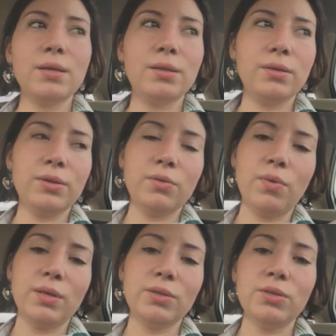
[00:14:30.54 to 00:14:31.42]
They're the
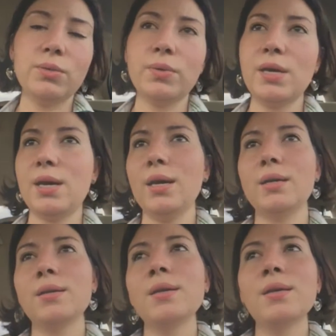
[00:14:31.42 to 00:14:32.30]
ones who
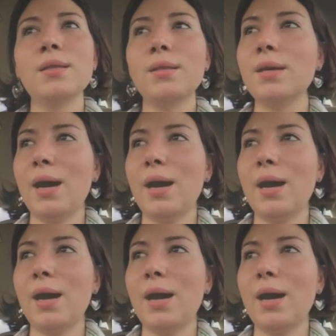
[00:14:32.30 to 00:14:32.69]
get the